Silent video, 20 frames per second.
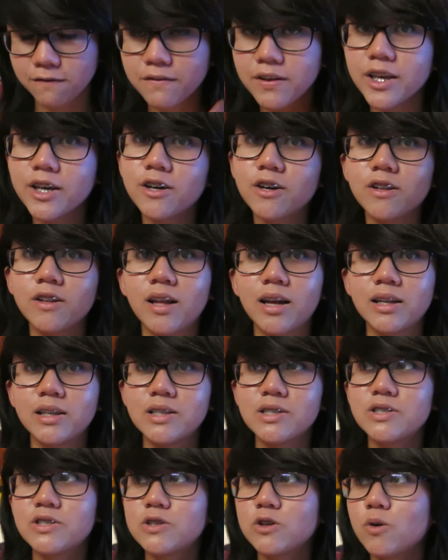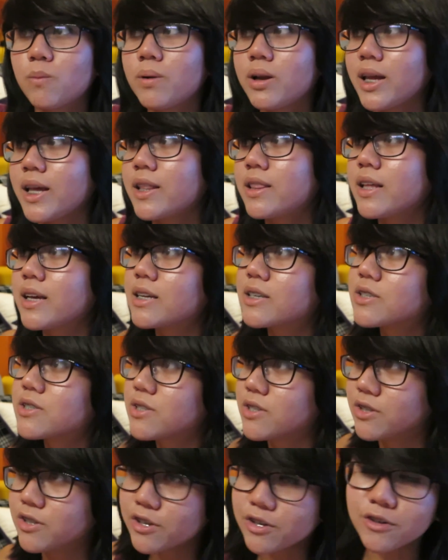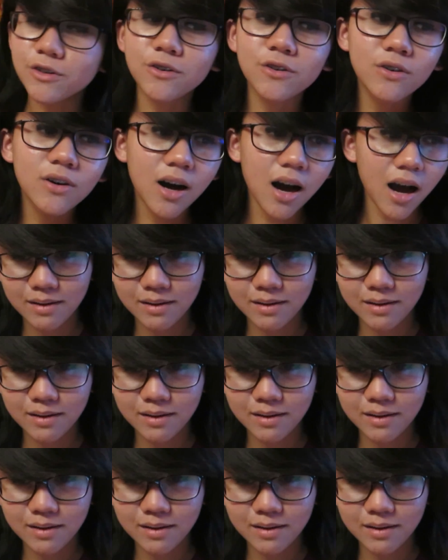feel and so many things to do.